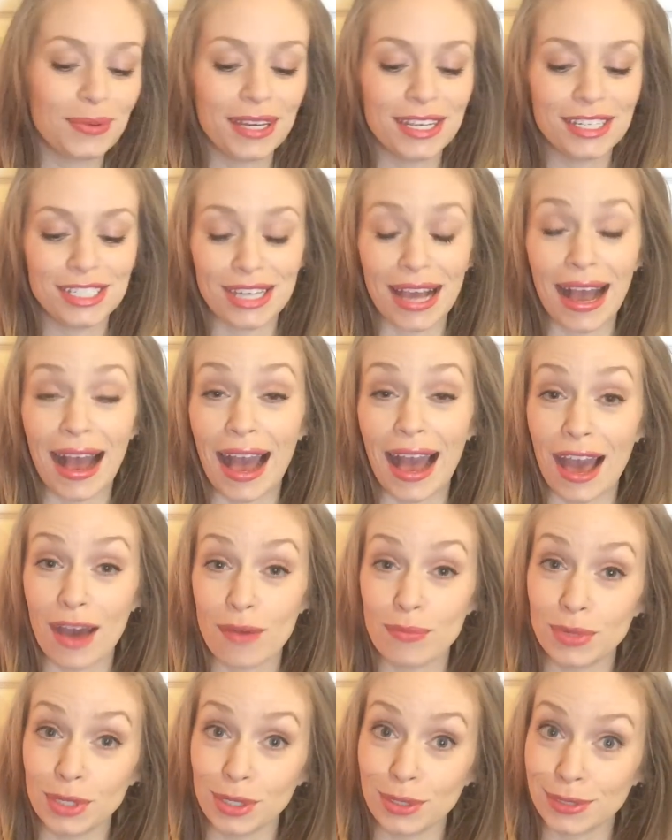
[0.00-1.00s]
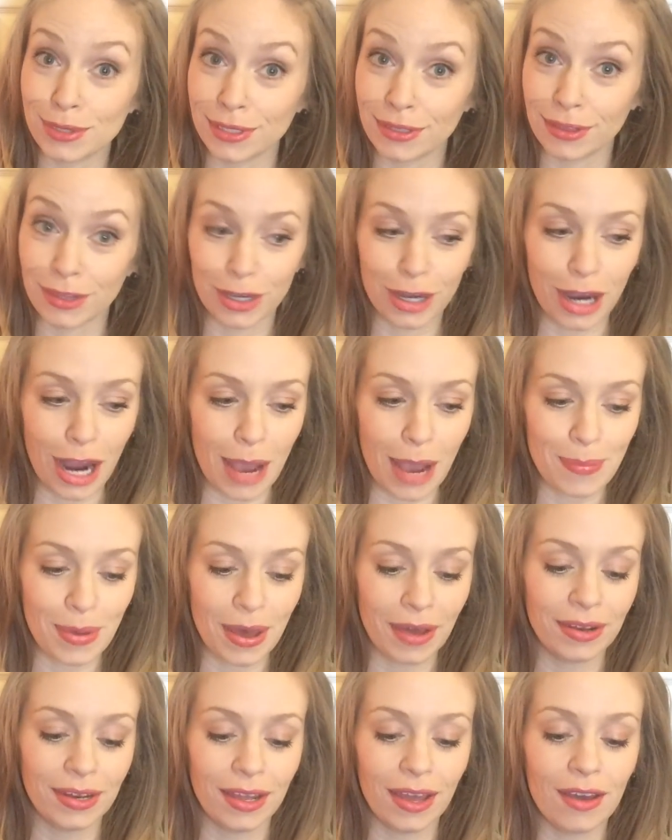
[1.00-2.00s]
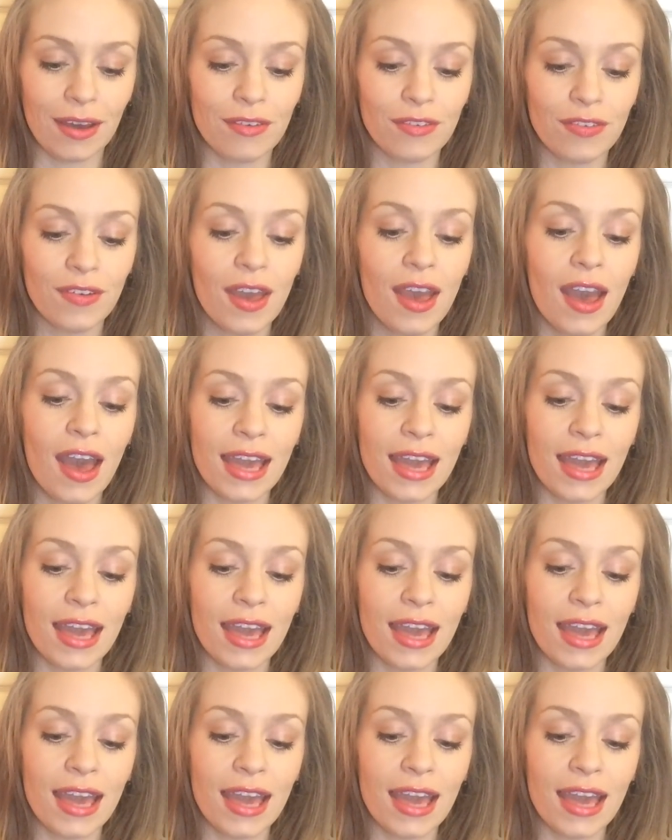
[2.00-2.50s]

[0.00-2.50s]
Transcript: which I have been using the crap out of.